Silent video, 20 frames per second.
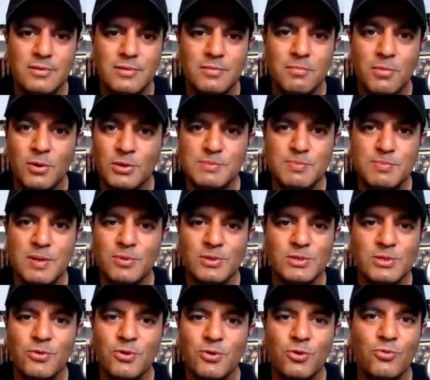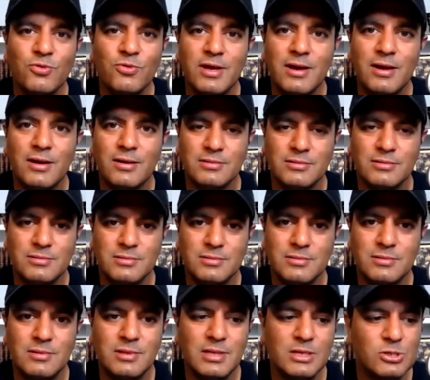Most people don't know who they are.
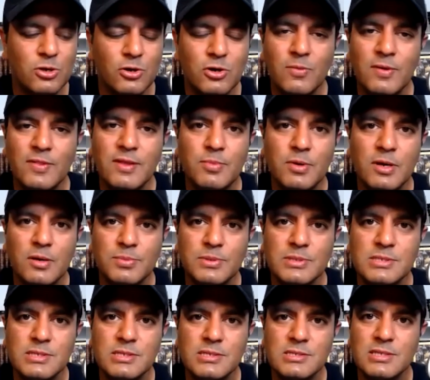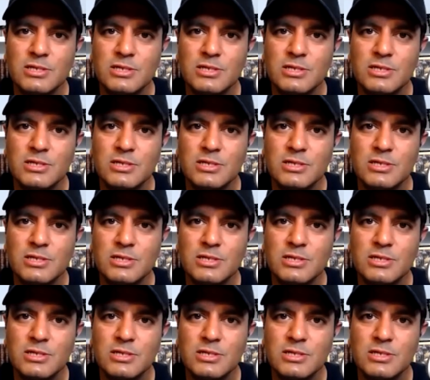They don't know what their purpose is.